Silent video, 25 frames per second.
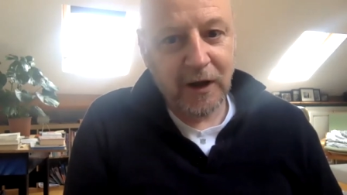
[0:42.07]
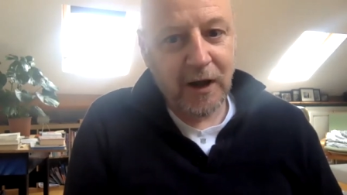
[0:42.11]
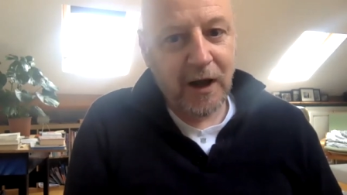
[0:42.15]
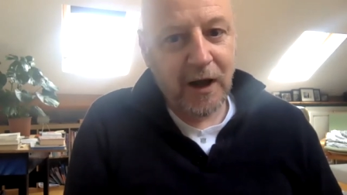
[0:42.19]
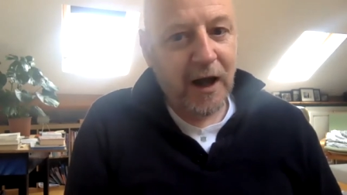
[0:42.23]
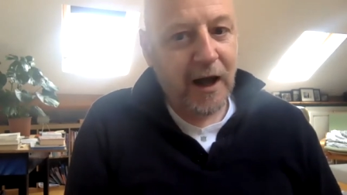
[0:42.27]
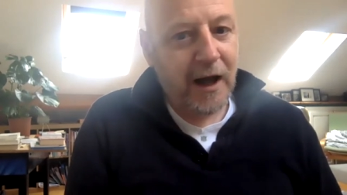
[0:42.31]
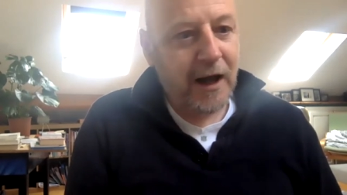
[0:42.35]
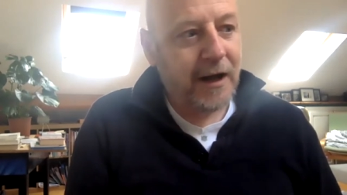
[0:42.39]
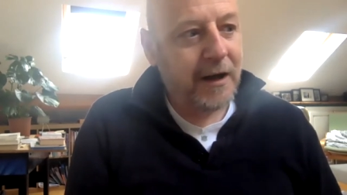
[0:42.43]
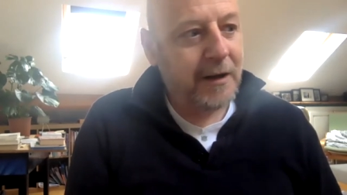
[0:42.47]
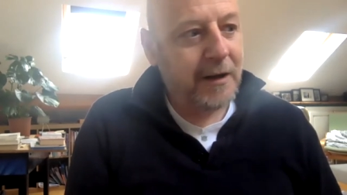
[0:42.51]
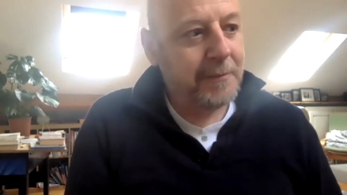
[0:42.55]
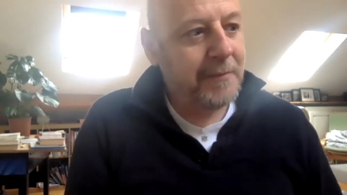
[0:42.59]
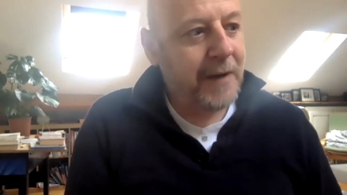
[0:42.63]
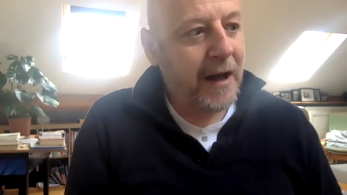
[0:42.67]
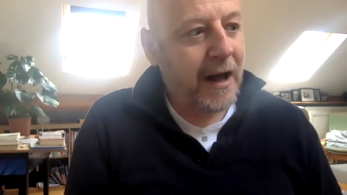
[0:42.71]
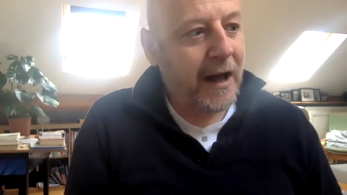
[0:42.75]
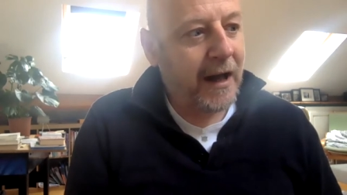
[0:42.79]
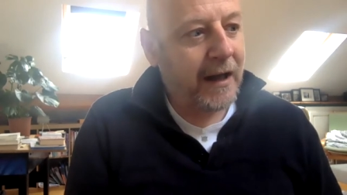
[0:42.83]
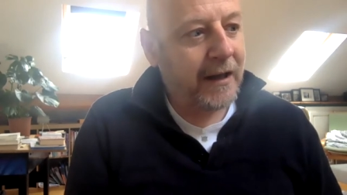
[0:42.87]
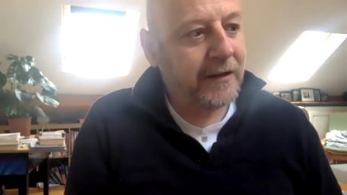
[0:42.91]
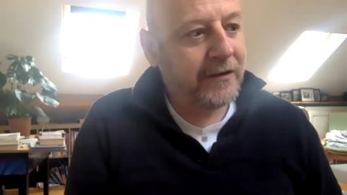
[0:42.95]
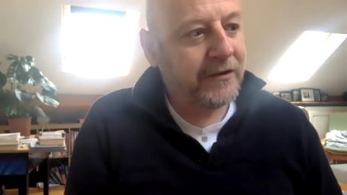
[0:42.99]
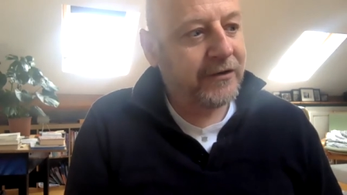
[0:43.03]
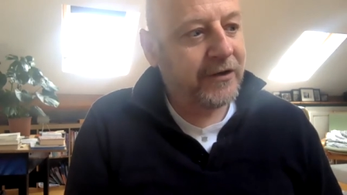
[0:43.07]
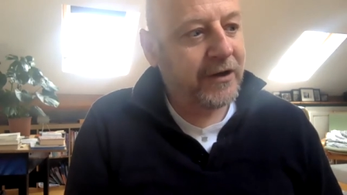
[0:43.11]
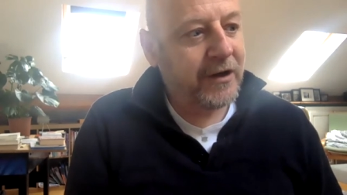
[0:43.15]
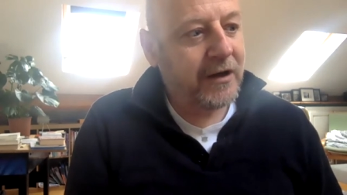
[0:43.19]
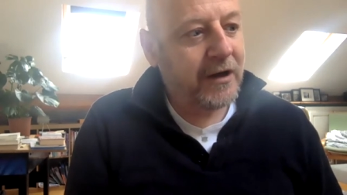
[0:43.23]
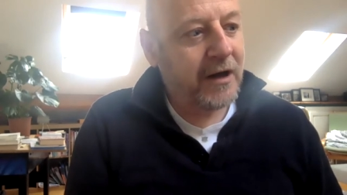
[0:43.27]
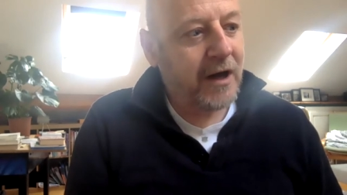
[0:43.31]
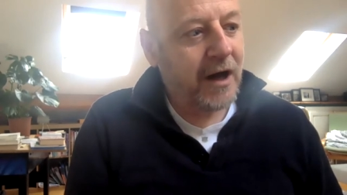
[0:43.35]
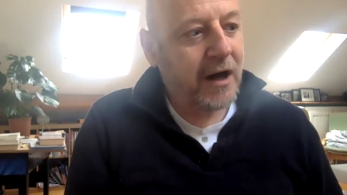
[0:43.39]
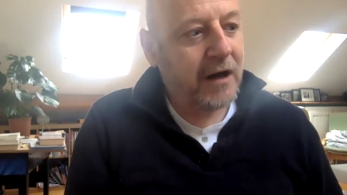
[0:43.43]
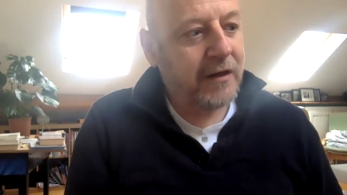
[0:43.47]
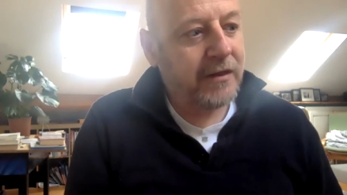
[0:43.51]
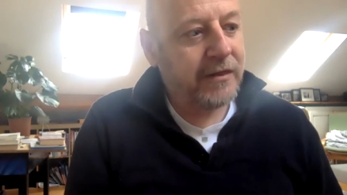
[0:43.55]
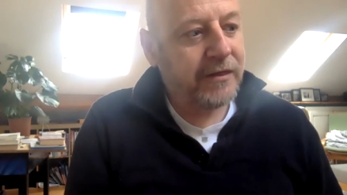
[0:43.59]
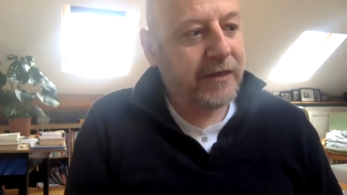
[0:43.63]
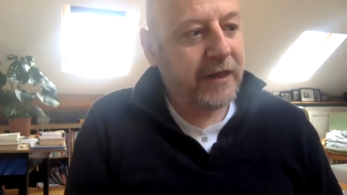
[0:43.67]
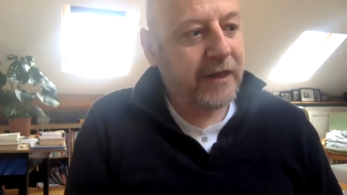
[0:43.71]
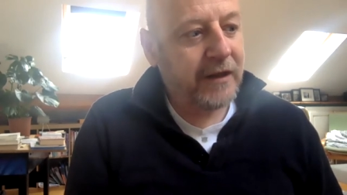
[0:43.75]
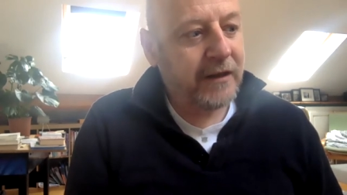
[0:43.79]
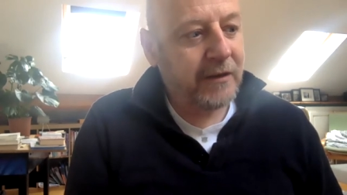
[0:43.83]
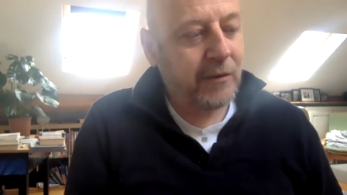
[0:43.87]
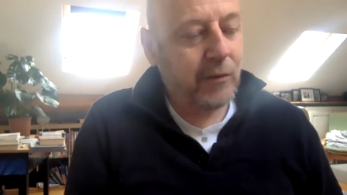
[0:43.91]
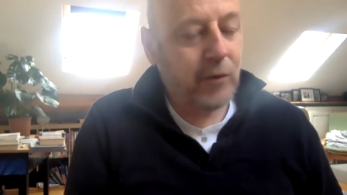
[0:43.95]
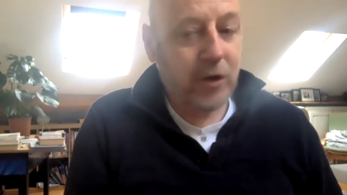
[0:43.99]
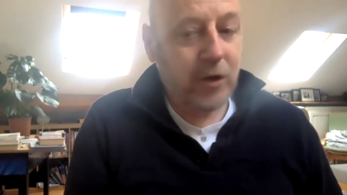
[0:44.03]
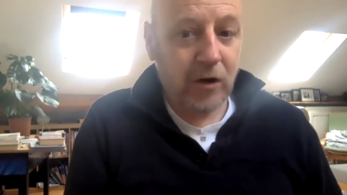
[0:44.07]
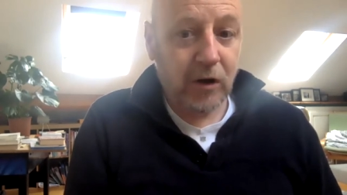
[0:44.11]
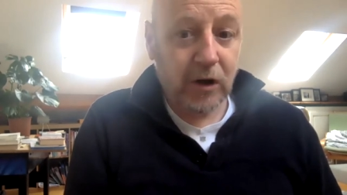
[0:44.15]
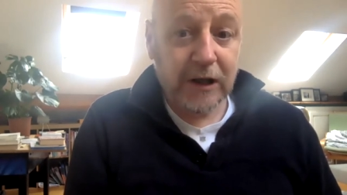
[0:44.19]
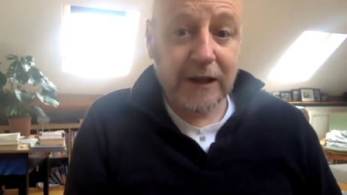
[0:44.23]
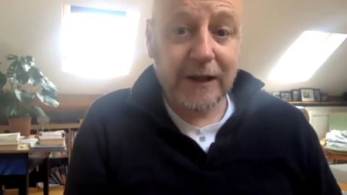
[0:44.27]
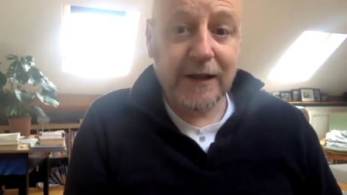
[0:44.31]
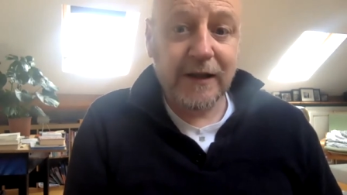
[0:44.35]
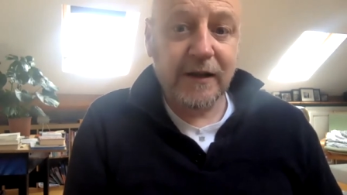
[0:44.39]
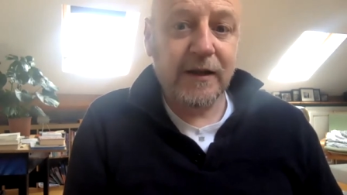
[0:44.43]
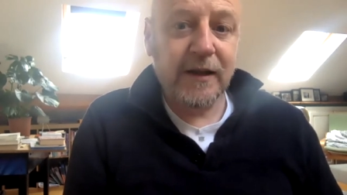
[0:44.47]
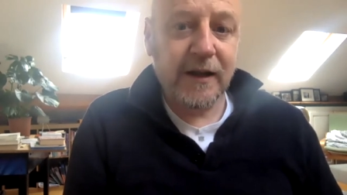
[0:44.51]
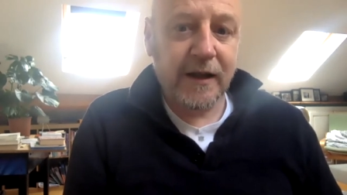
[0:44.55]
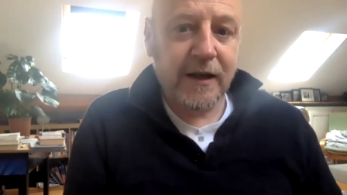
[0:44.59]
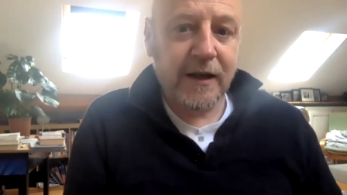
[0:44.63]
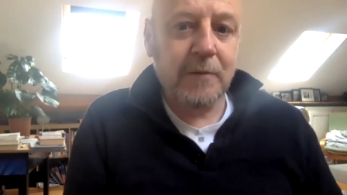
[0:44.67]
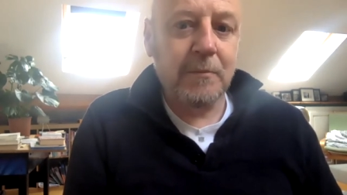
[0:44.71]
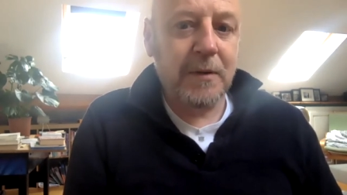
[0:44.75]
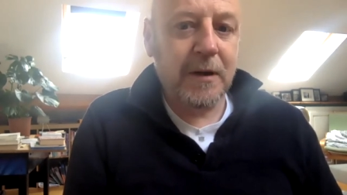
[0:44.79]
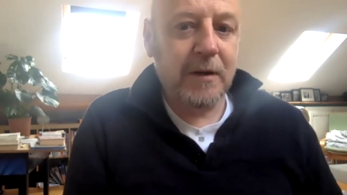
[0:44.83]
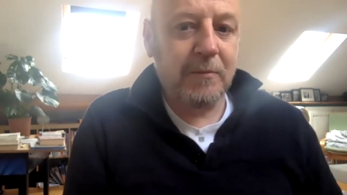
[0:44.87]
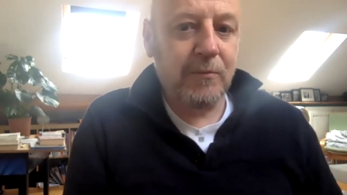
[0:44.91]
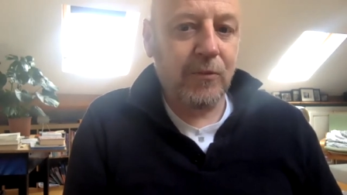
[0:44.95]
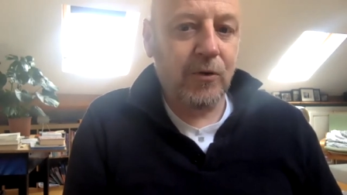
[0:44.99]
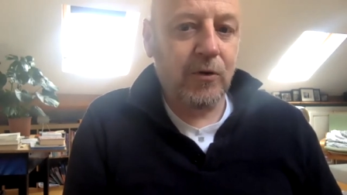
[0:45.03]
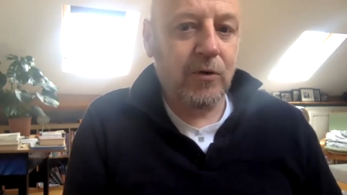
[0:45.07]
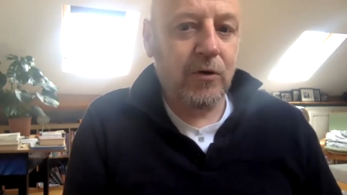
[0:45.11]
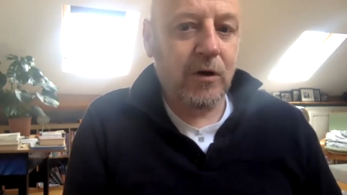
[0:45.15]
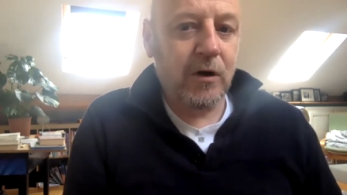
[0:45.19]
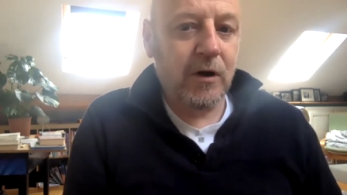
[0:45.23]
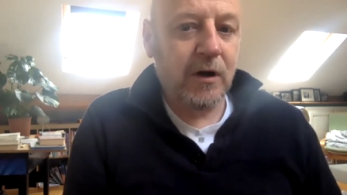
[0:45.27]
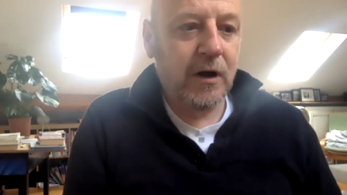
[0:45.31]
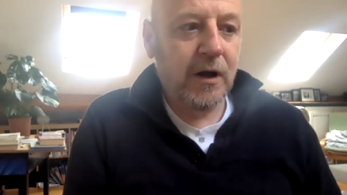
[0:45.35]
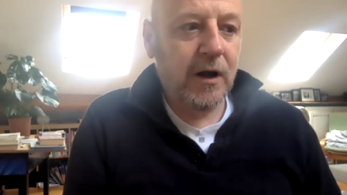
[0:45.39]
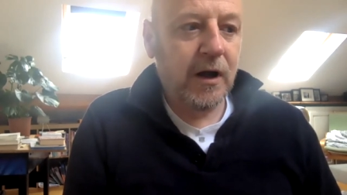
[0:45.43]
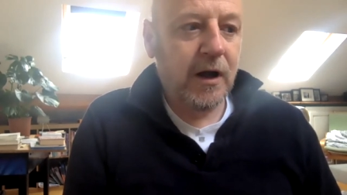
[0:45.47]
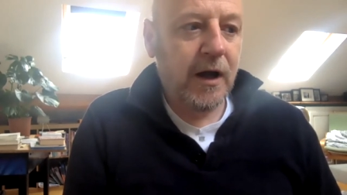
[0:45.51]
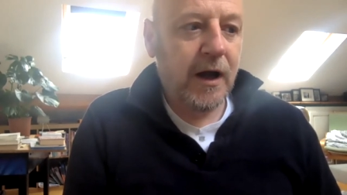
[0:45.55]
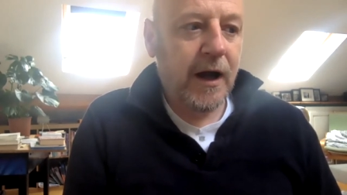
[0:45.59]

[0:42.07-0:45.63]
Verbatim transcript: Um, and uh, I think that we all leaned in a bit more.